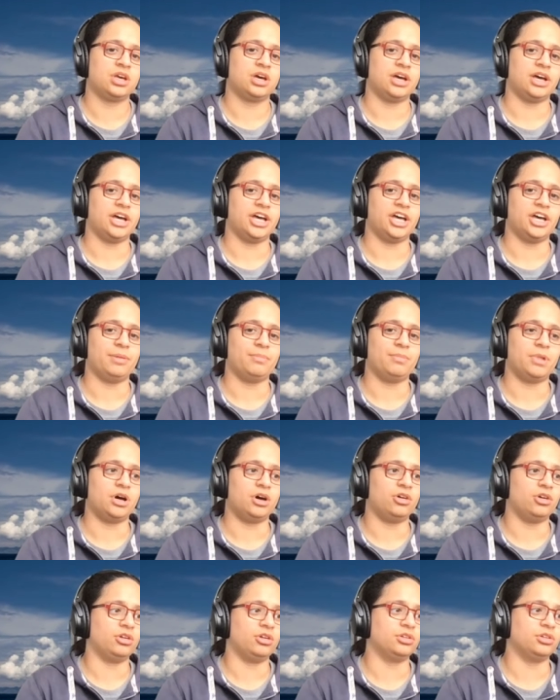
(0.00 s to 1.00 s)
um,
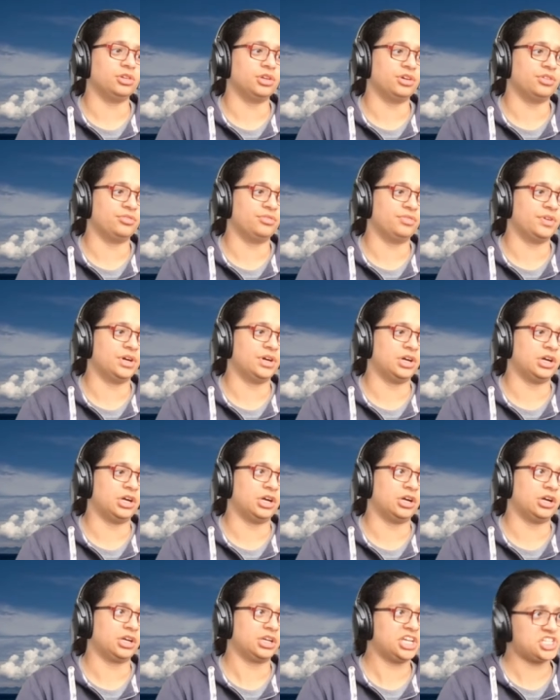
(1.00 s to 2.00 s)
all of
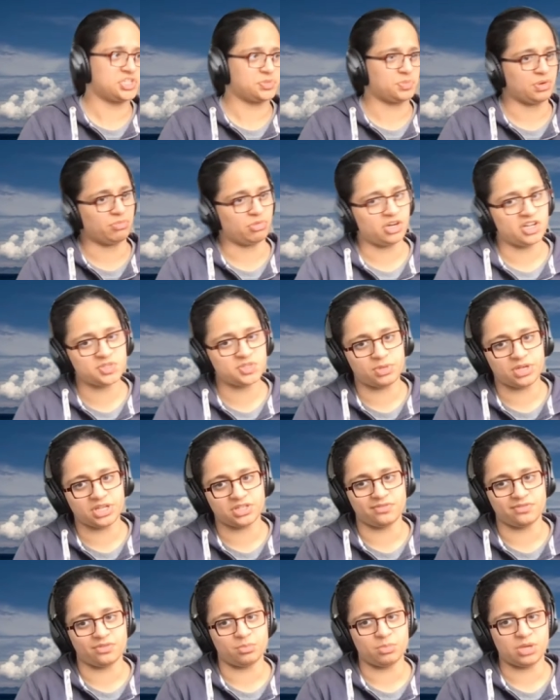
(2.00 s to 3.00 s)
our customer and prospect
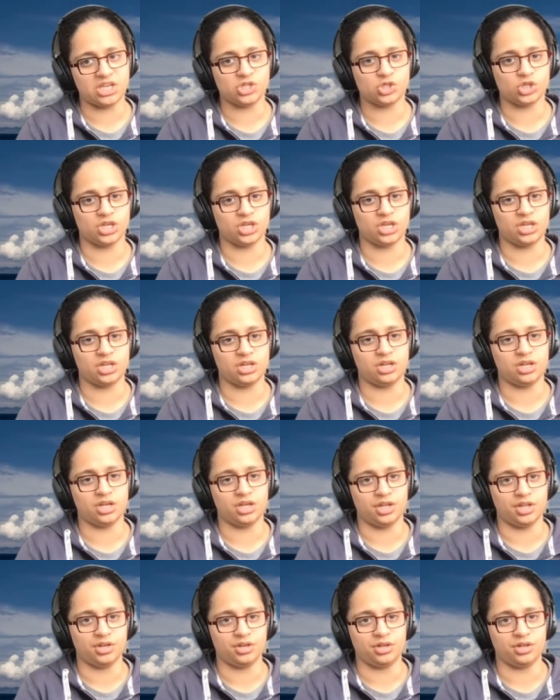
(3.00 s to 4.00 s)
information
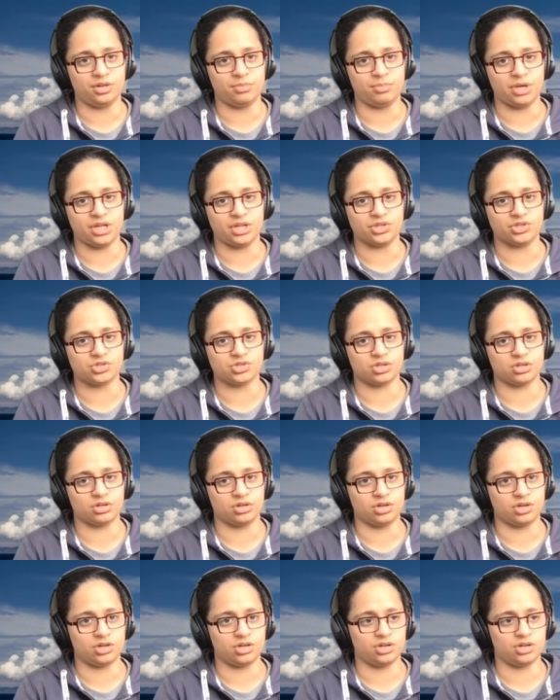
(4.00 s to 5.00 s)
and, and manage
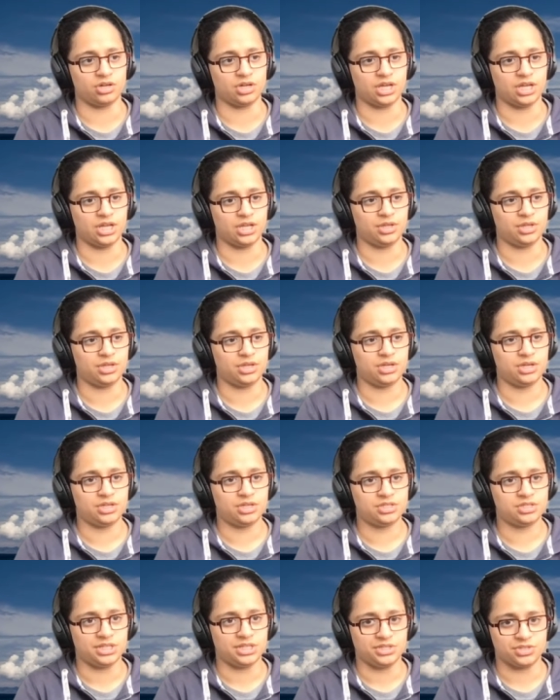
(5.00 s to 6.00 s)
our uh,
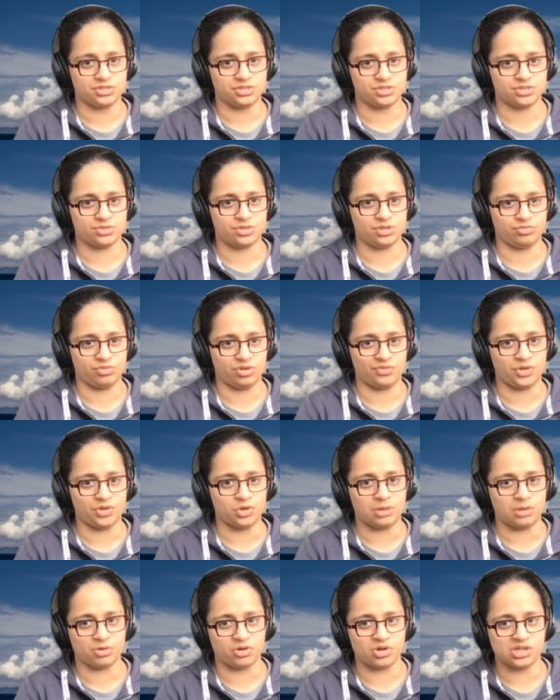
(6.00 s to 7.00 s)
sales and revenue
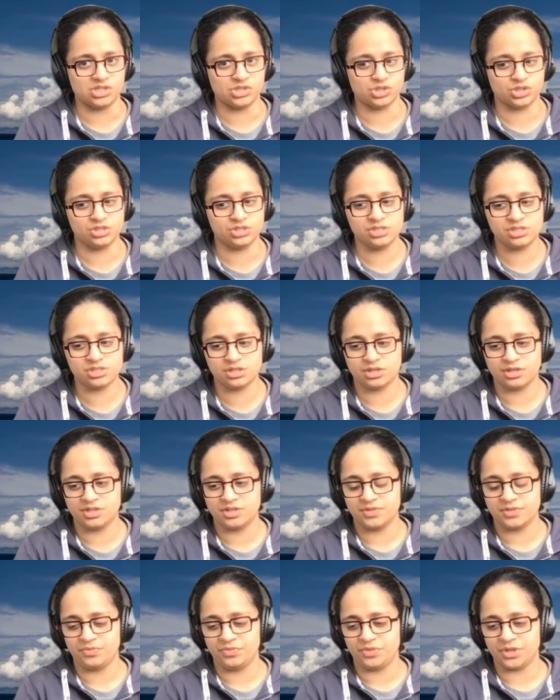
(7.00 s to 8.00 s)
operations.
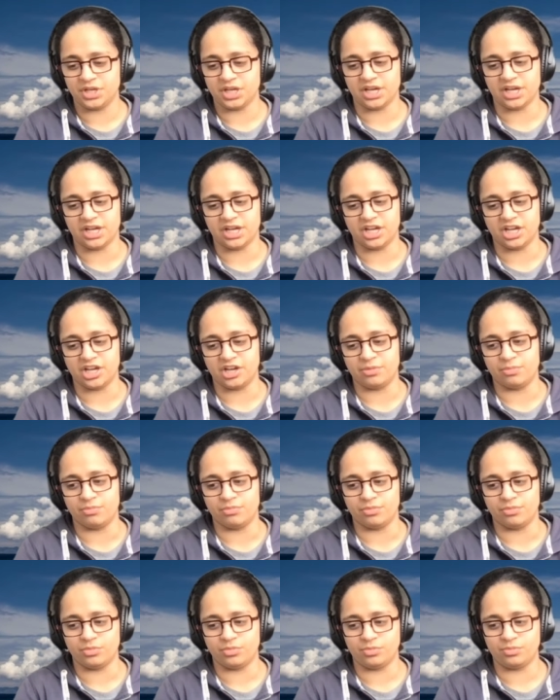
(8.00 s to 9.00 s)
Um,